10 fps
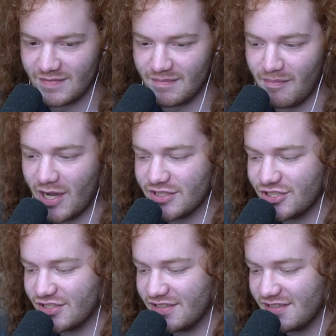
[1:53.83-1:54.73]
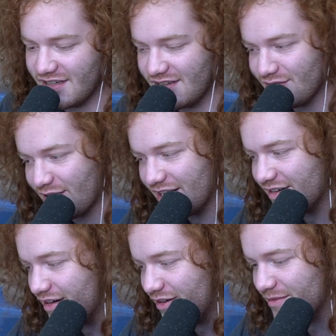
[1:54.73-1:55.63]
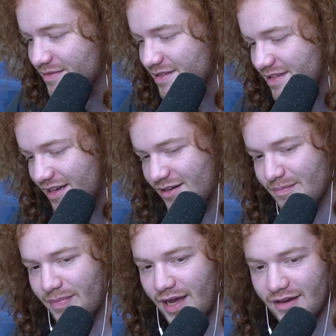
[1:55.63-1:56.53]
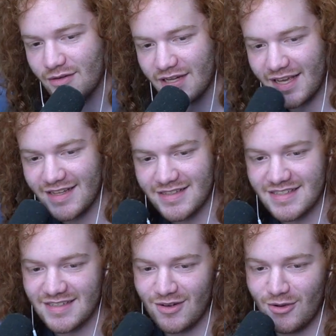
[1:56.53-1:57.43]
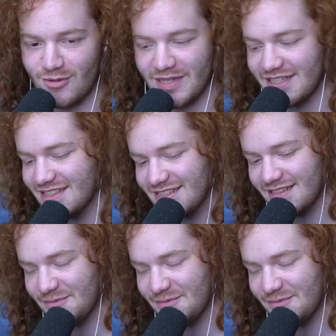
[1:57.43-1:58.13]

Munching right on our our podcast always.